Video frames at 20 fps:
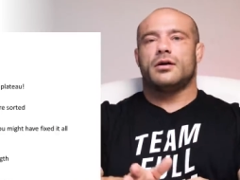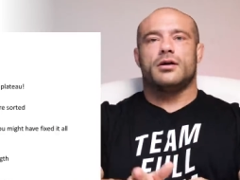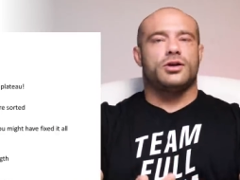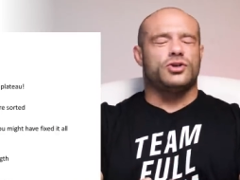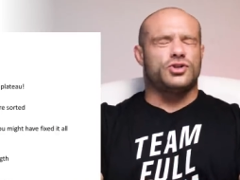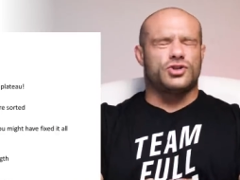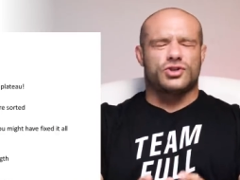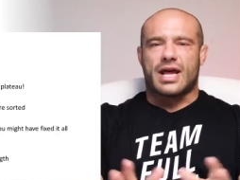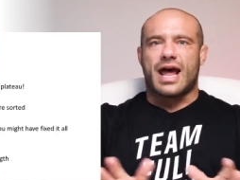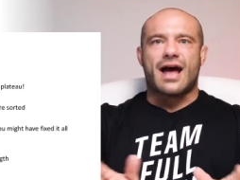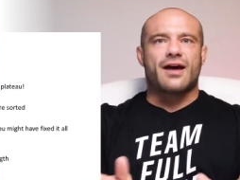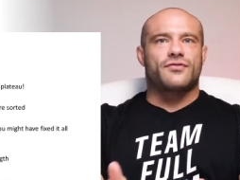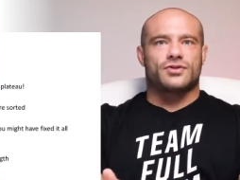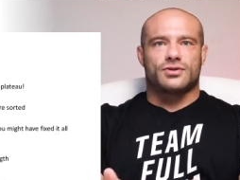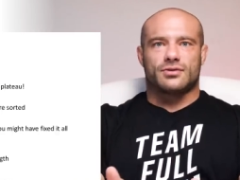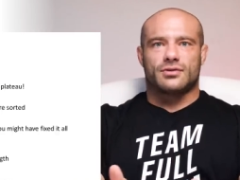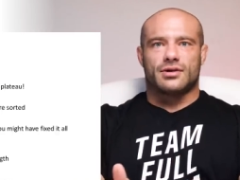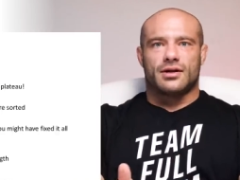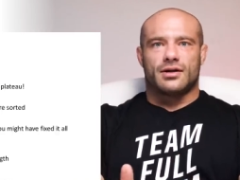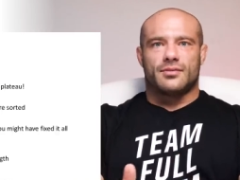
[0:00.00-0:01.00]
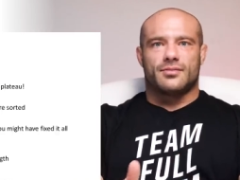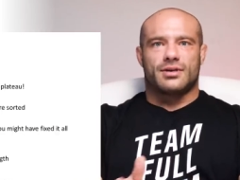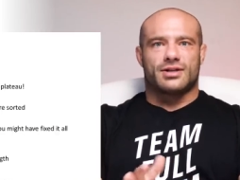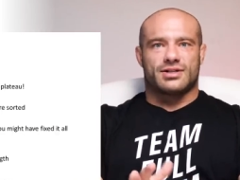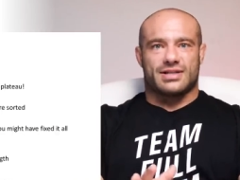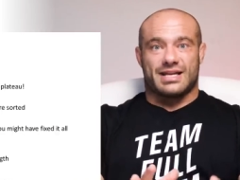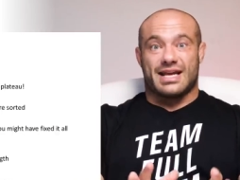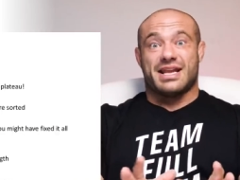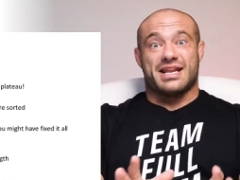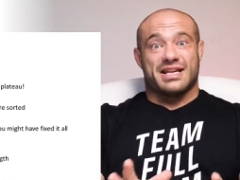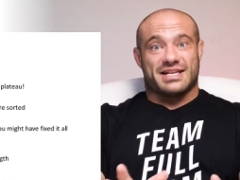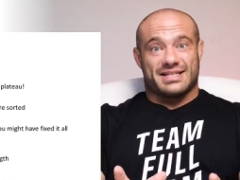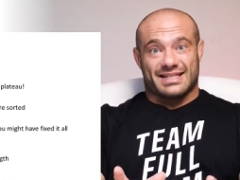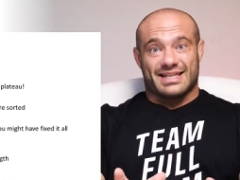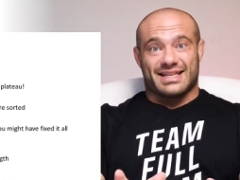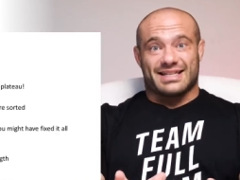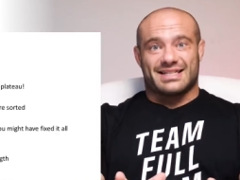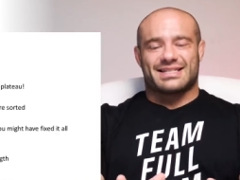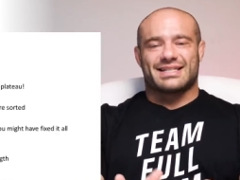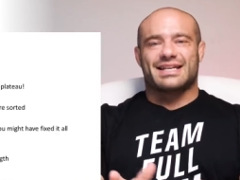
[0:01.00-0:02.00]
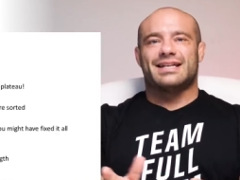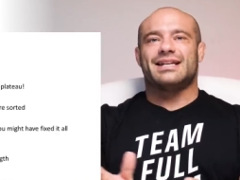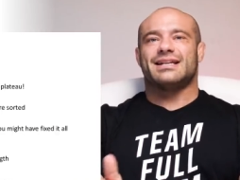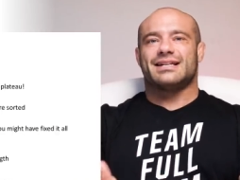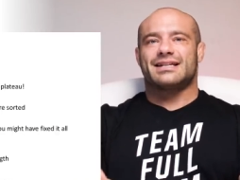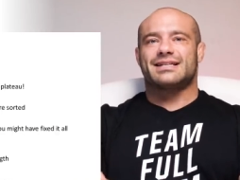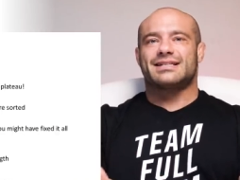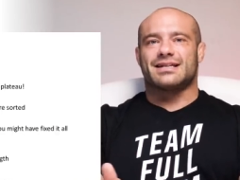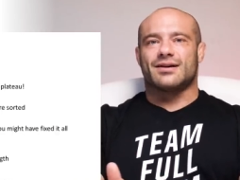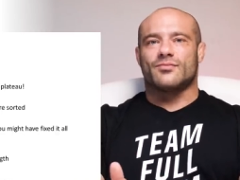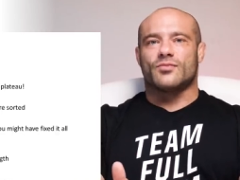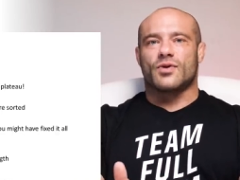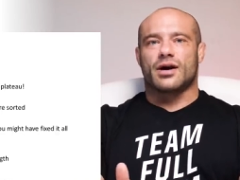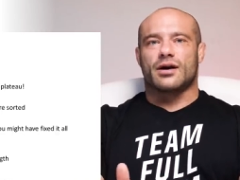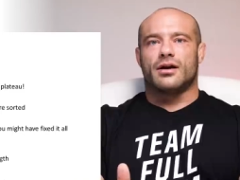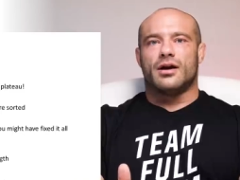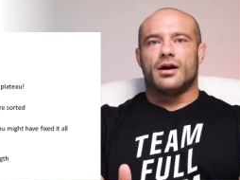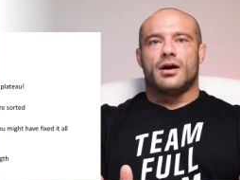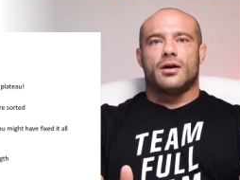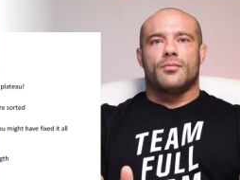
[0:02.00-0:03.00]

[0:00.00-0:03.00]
You just have to because it exists and it is somewhere.